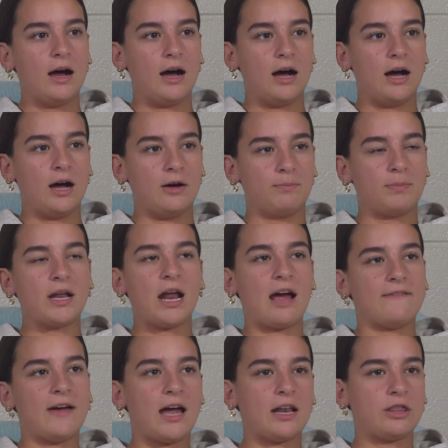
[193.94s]
But
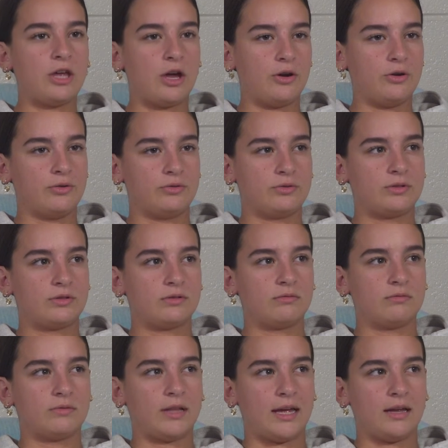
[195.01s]
I've had those
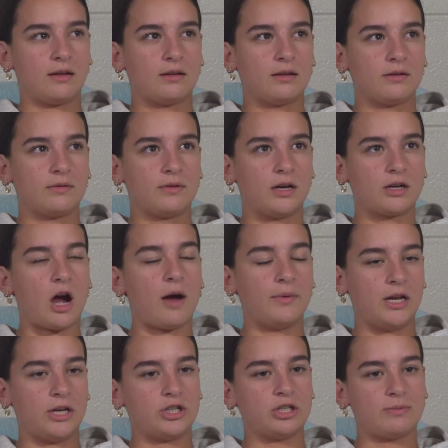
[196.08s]
like
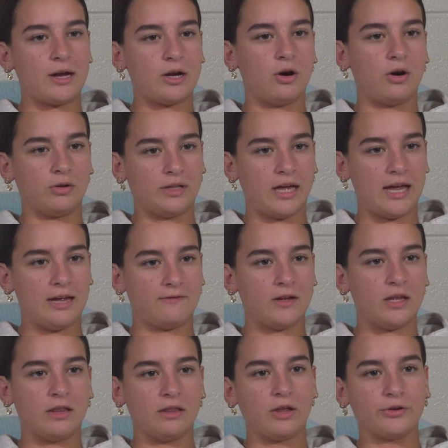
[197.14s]
accommodations my whole life,
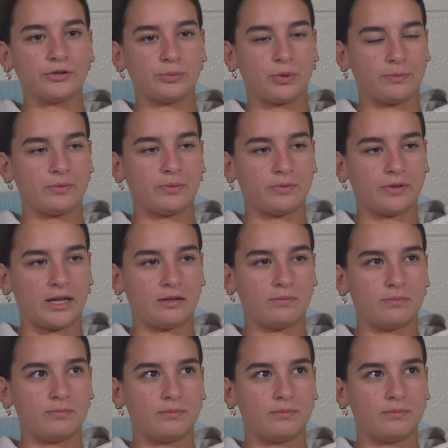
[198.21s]
and those were like